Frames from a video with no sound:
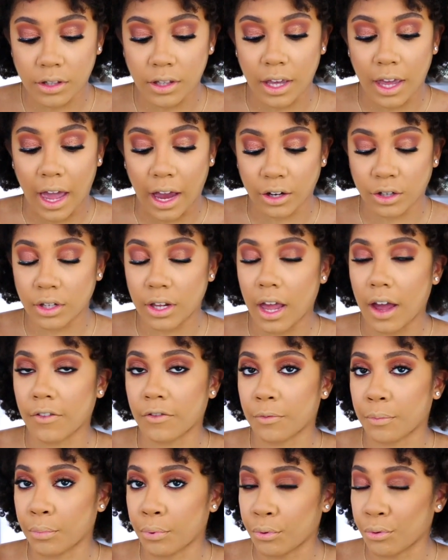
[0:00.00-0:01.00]
They actually
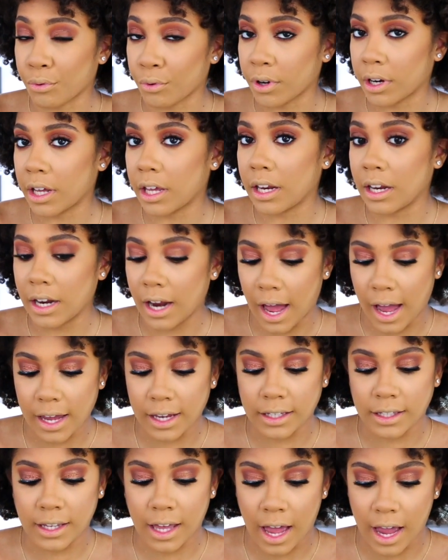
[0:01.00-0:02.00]
have pretty
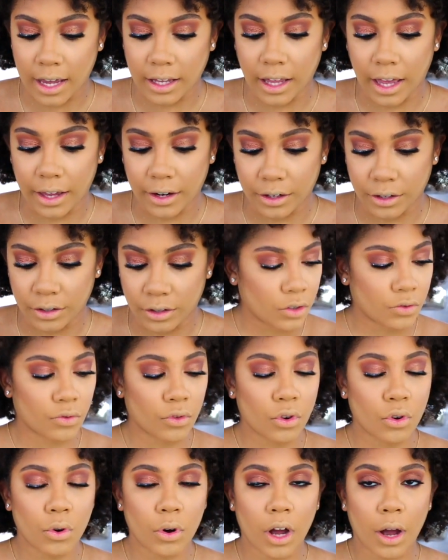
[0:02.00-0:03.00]
nice highlighters. Just
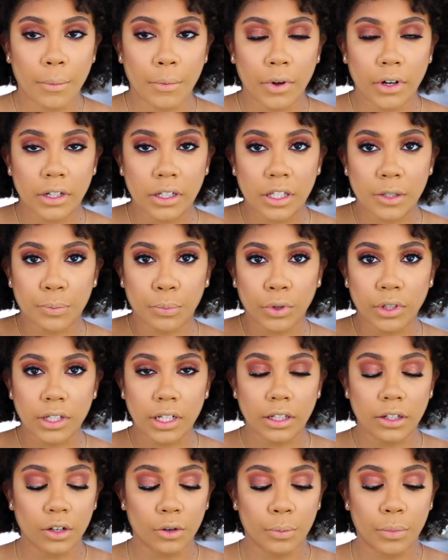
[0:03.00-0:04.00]
real quick, I'm gonna spritz
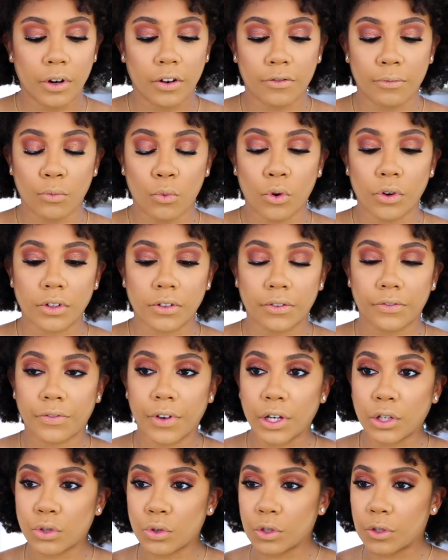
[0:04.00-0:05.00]
a little bit of more
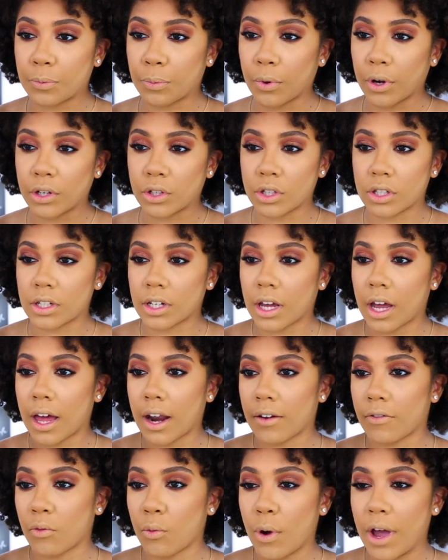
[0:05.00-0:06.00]
facial spray just to
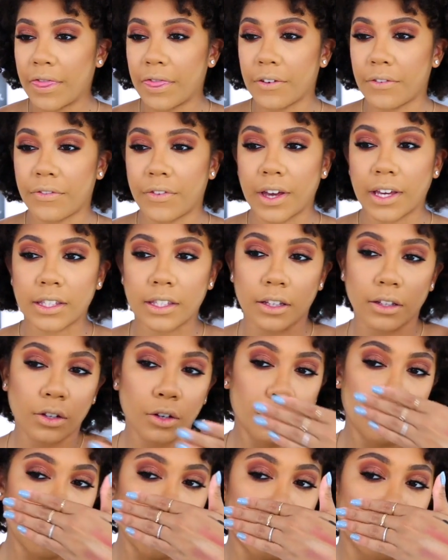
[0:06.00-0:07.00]
kind of wet the face a
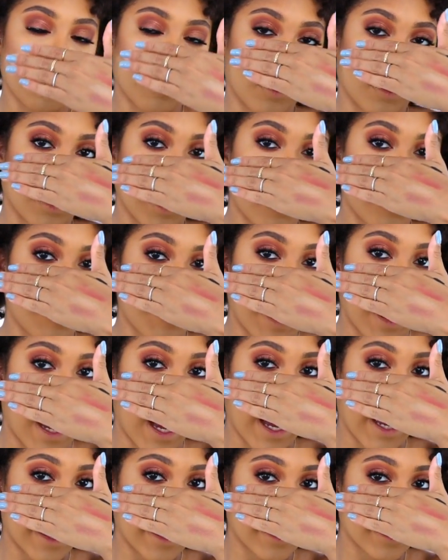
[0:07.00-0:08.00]
little bit. I'm gonna cover my
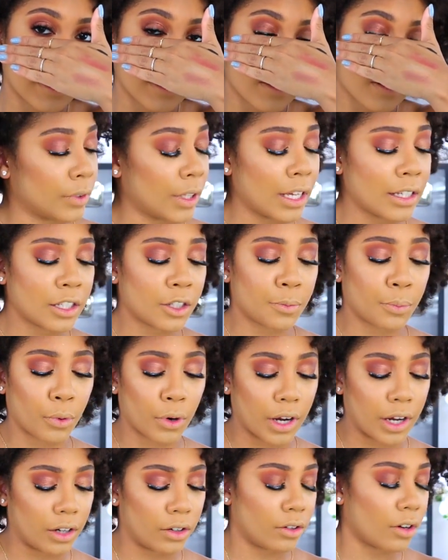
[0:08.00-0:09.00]
eyes. That
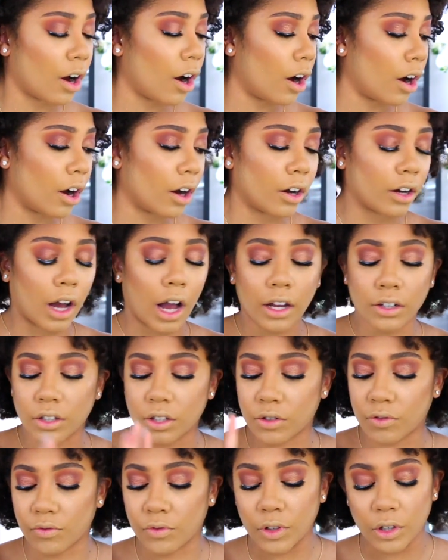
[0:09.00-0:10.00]
spray, nah, I
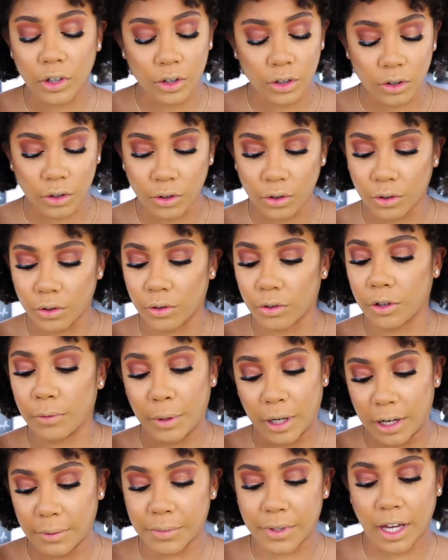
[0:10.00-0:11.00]
just feel the
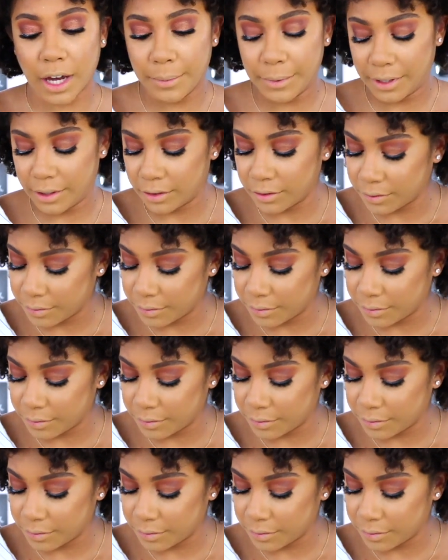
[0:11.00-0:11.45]
bumps coming.